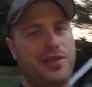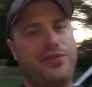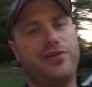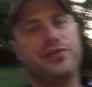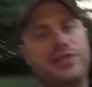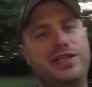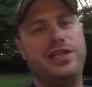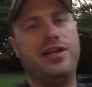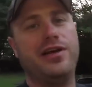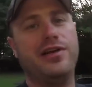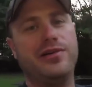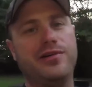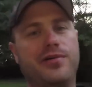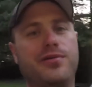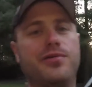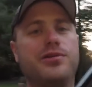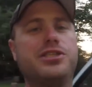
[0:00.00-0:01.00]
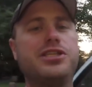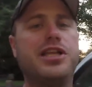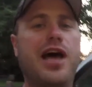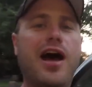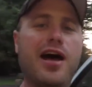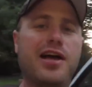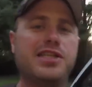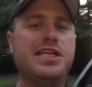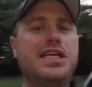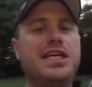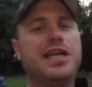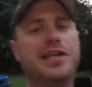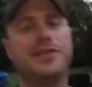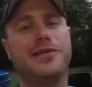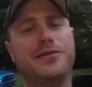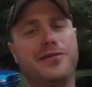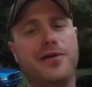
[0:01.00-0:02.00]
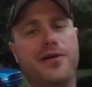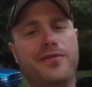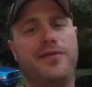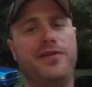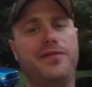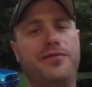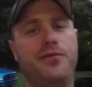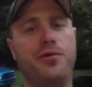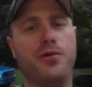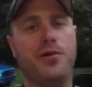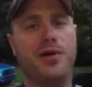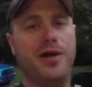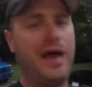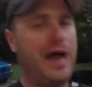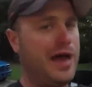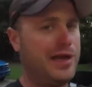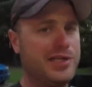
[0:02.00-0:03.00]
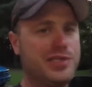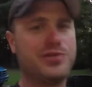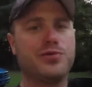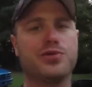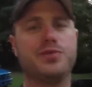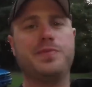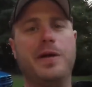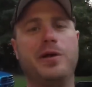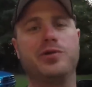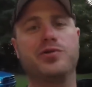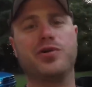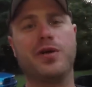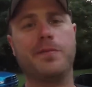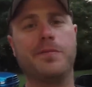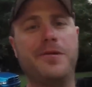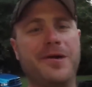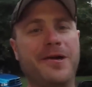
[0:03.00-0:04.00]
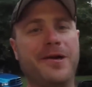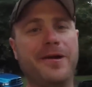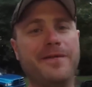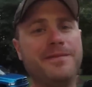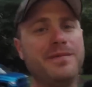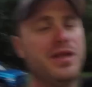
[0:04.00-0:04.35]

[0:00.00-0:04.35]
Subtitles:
1300 horse Dodge, he got the trophy for highest horsepower truck, period.